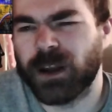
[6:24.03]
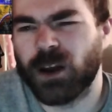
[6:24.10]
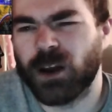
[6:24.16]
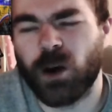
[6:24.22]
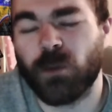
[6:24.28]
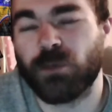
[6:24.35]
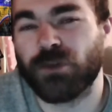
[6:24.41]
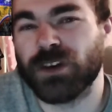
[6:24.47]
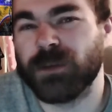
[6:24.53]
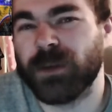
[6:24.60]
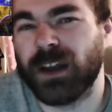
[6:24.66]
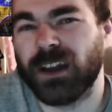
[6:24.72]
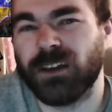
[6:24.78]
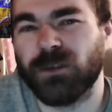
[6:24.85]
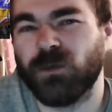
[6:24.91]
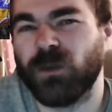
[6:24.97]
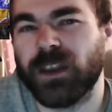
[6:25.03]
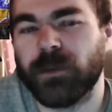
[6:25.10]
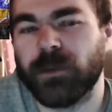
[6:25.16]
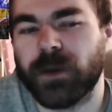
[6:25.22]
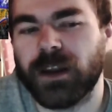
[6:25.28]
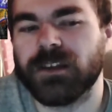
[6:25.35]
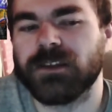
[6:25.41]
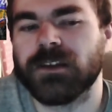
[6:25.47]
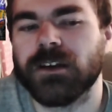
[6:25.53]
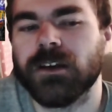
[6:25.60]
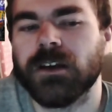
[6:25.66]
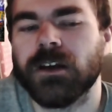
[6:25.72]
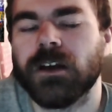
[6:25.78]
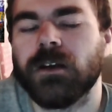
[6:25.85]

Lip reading: Bella or Brie Bella, one of the Bellas.